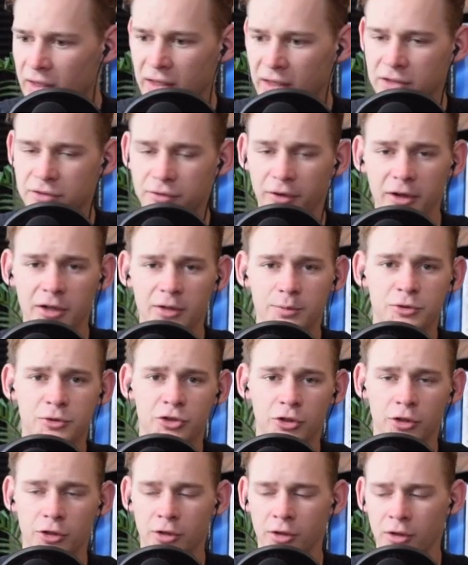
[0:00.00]
it's very
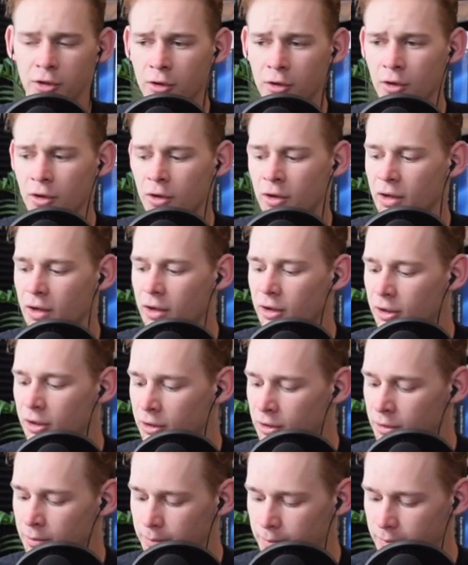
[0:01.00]
absurd.
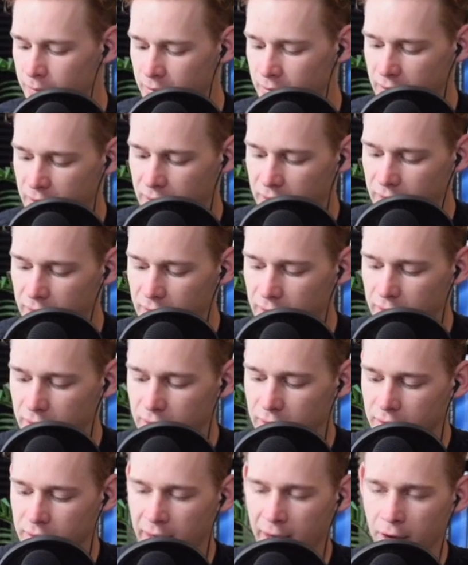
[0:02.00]
Um,
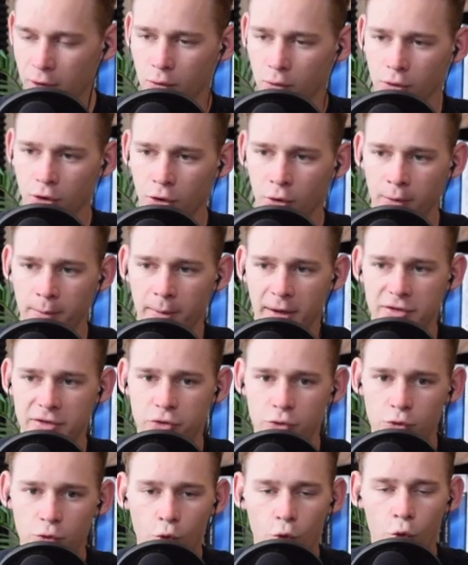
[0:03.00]
now, going back
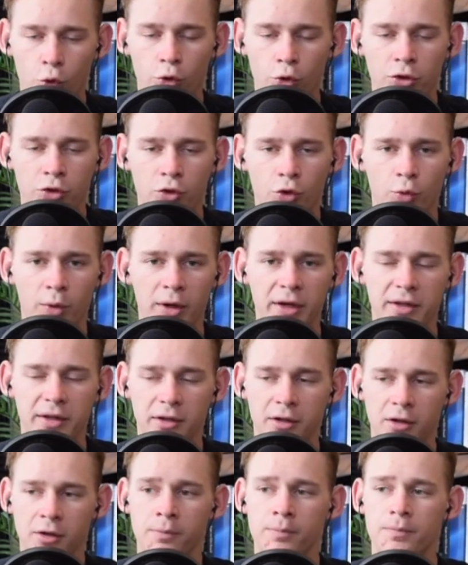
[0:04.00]
to ordinal
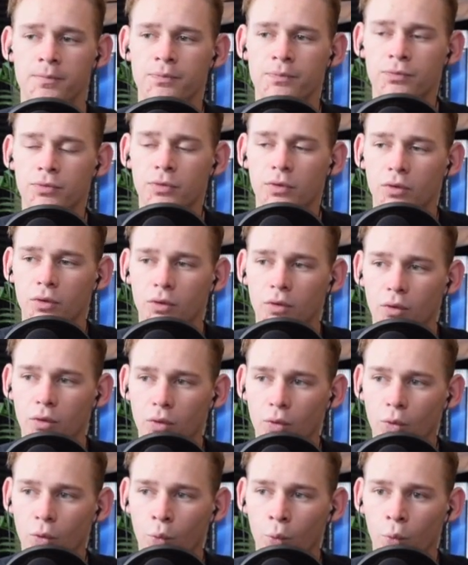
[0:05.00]
ranking,
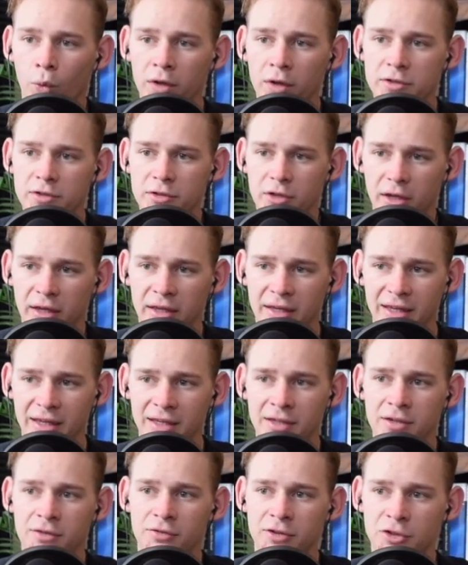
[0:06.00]
once an
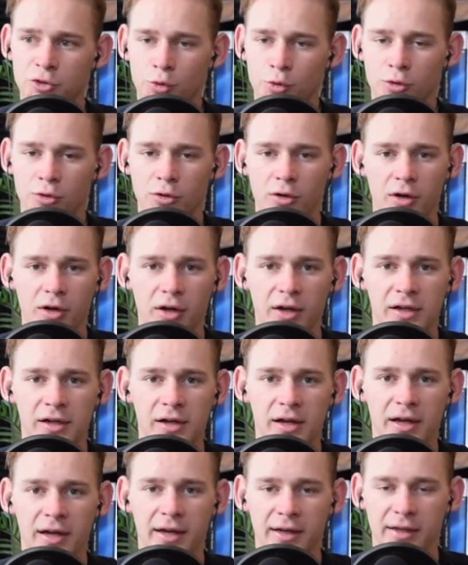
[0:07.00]
individual,
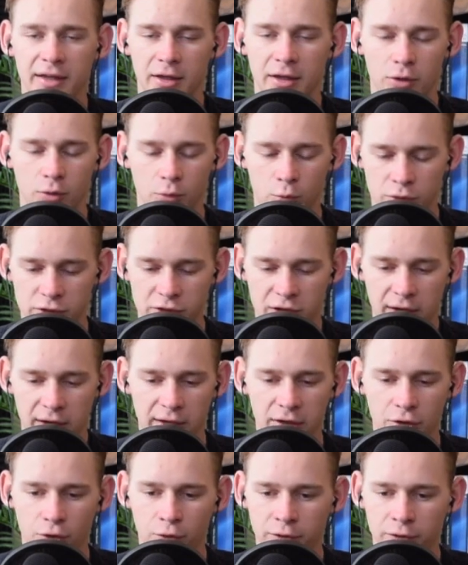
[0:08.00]
again, we're
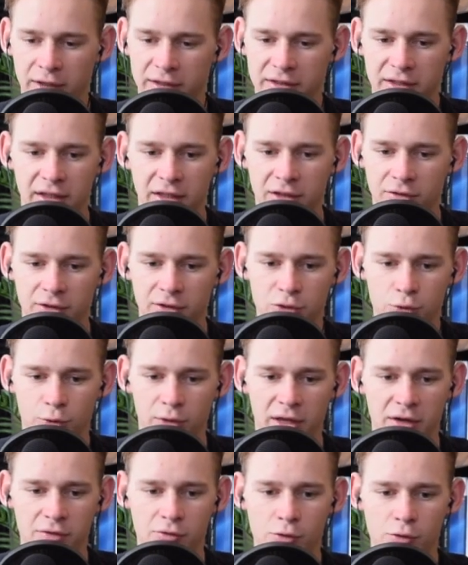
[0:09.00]
talking only at the
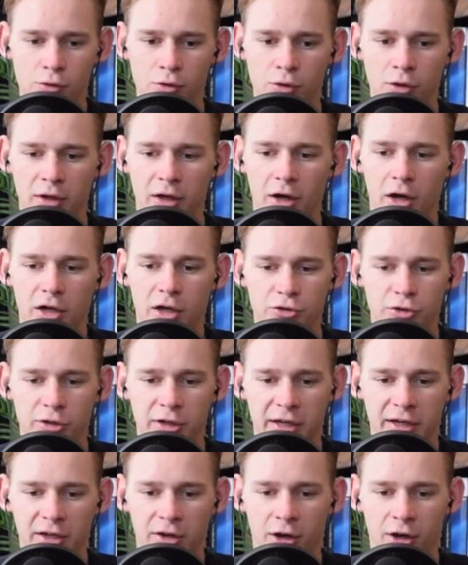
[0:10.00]
individual level,
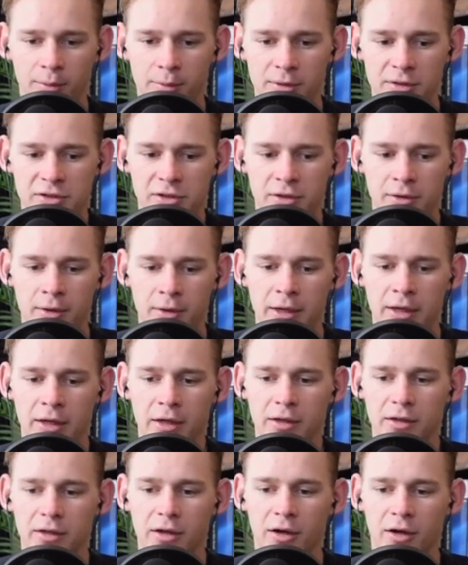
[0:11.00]
Austrian economics
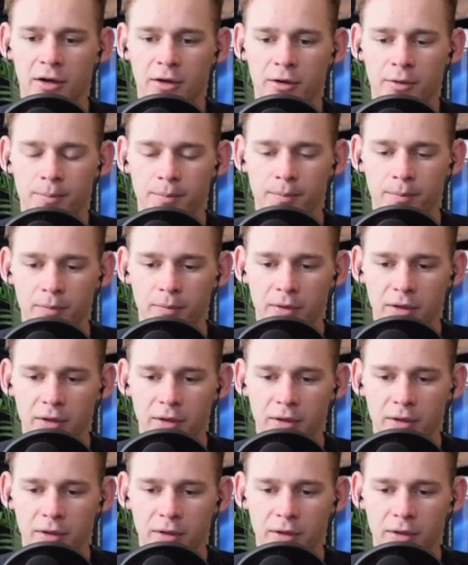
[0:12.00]
um,